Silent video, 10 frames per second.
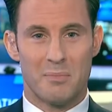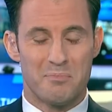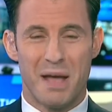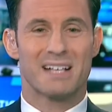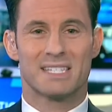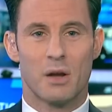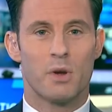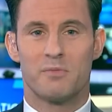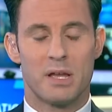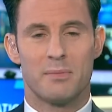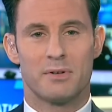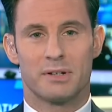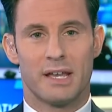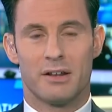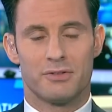I mean, the best that we've
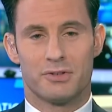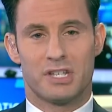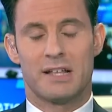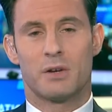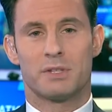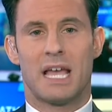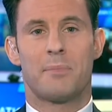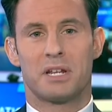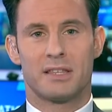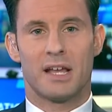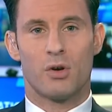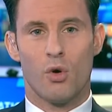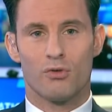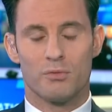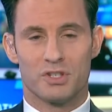been able to get understanding what's happening in
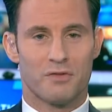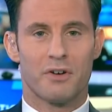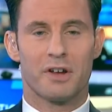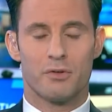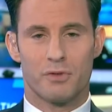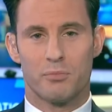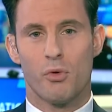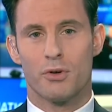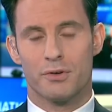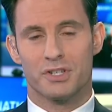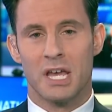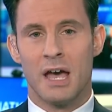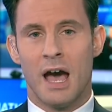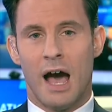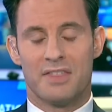that courtroom is our very own
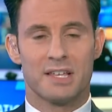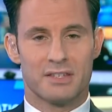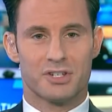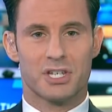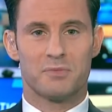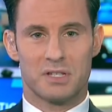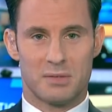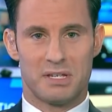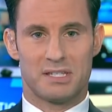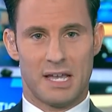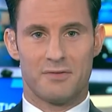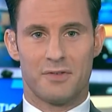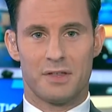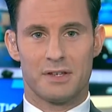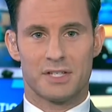reporters. I think there's something to be
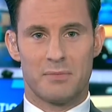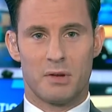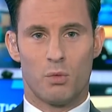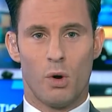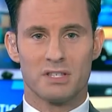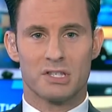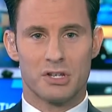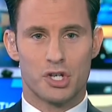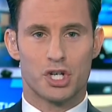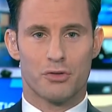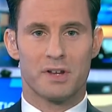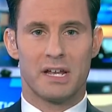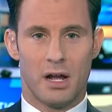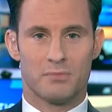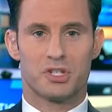said for this. I mean, once the
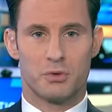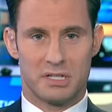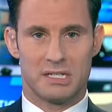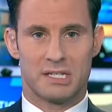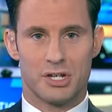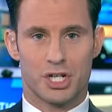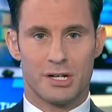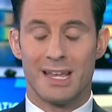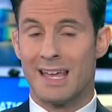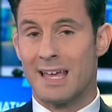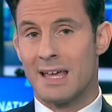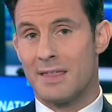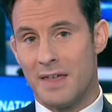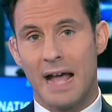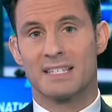jury comes to a decision,
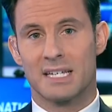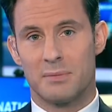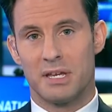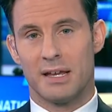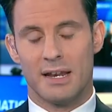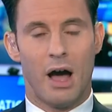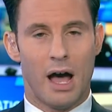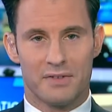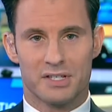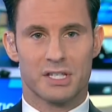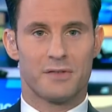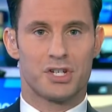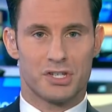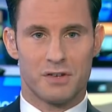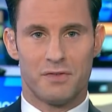that's going to be it. Now,
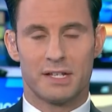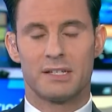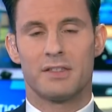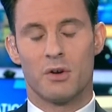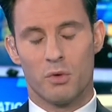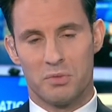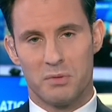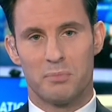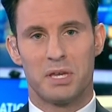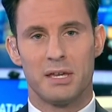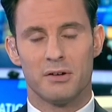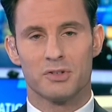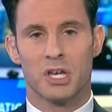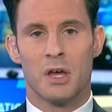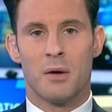obviously, if she's convicted, there will be
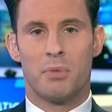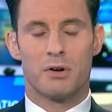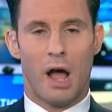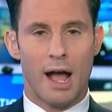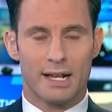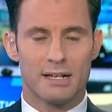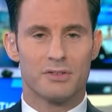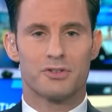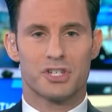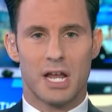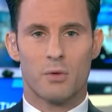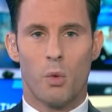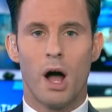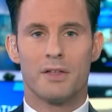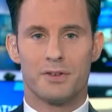appeals, but I can
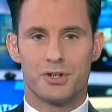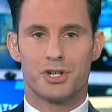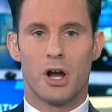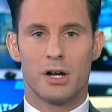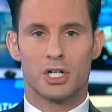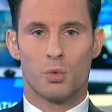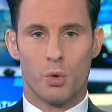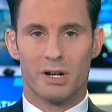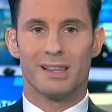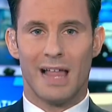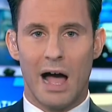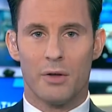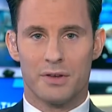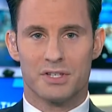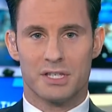understand why the judge would
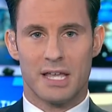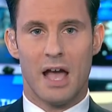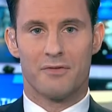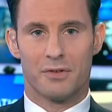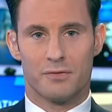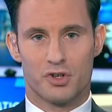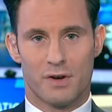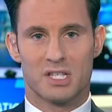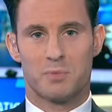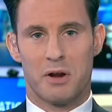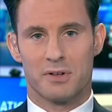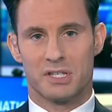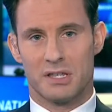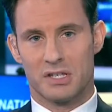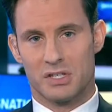allow this in the effort of
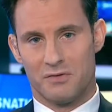transparency.